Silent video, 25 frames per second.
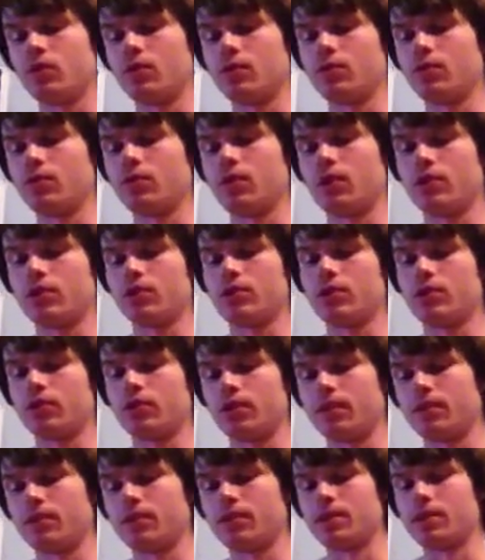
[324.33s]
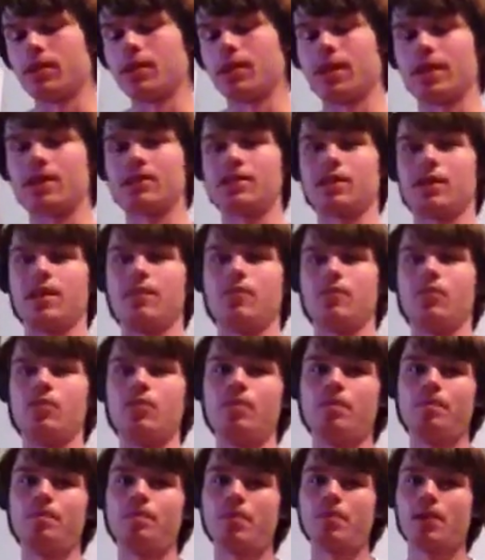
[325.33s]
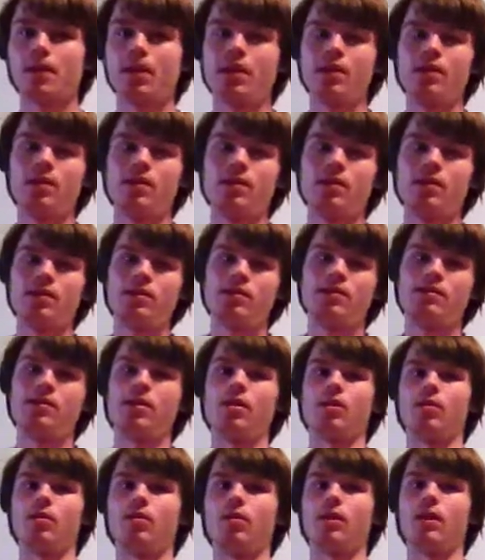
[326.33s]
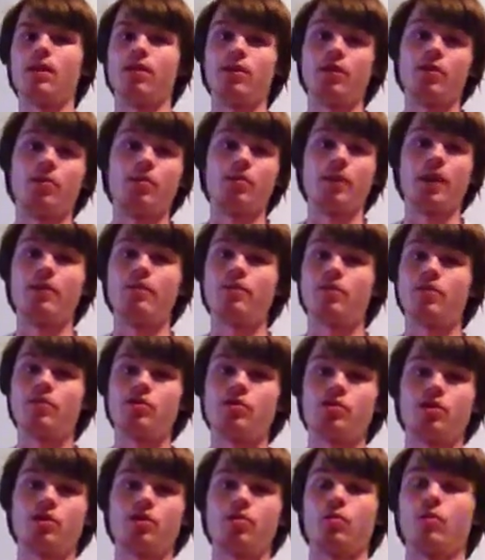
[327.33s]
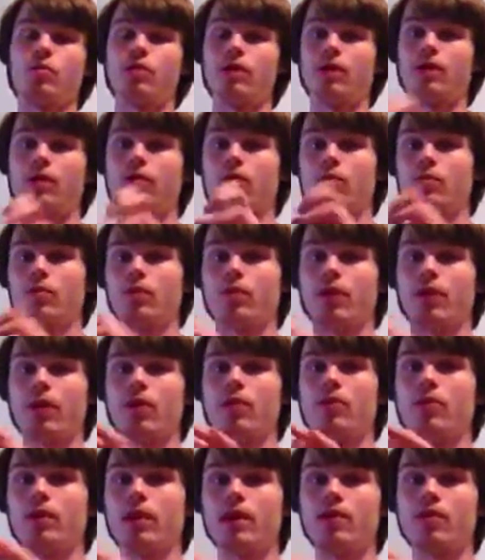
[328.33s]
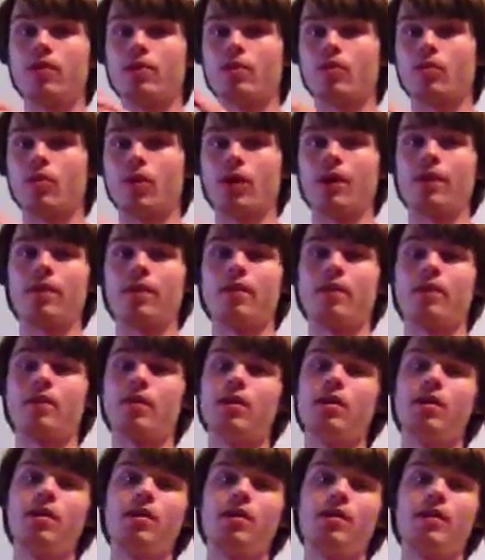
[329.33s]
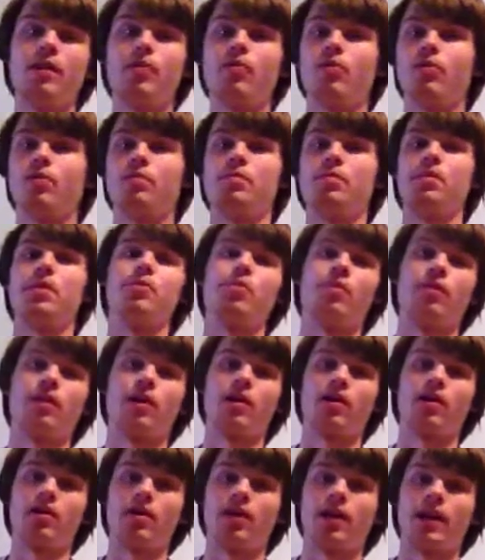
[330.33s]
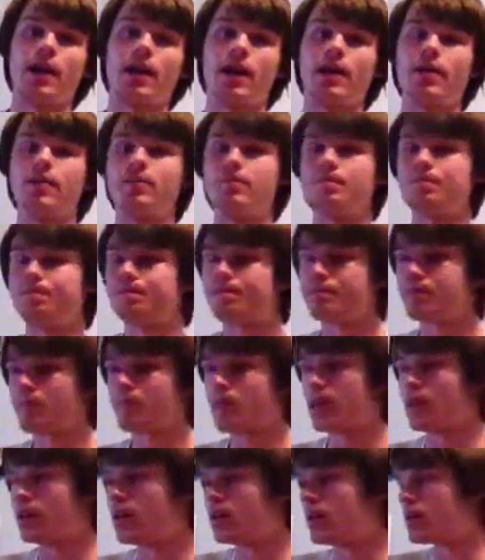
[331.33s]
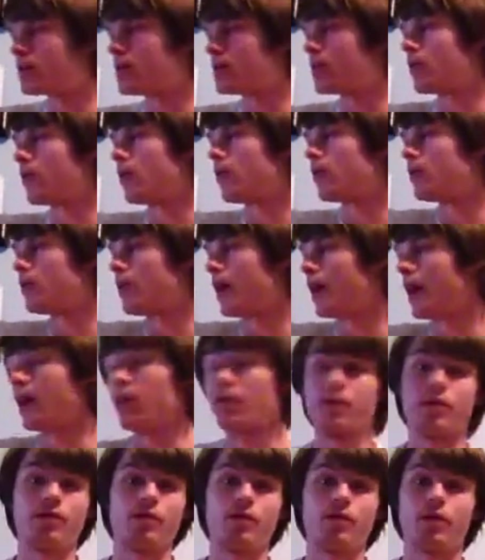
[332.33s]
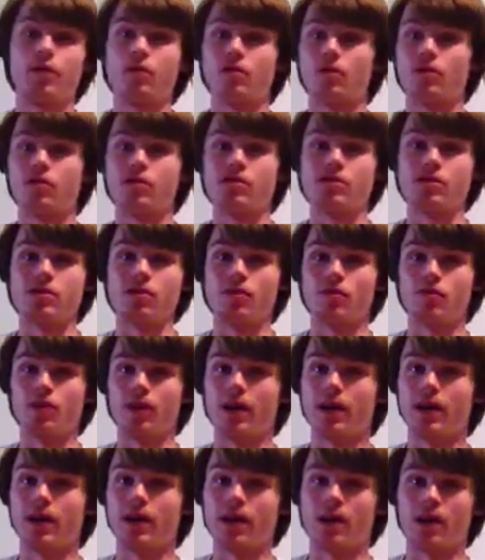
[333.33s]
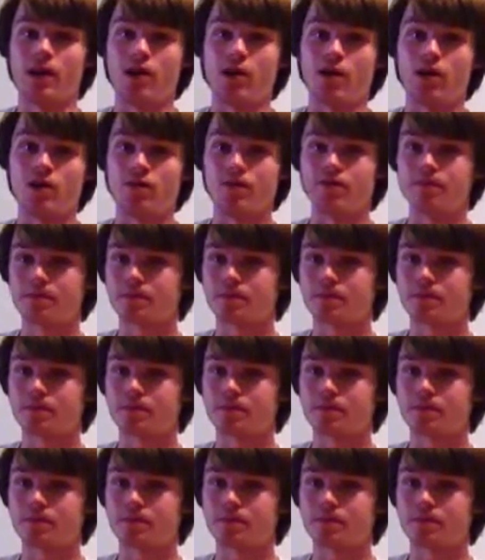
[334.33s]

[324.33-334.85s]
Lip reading: is what took him to the next level. So they're made for each other. Without either one, they wouldn't be where they are today. So I don't think Freddie Roach is overrated at all.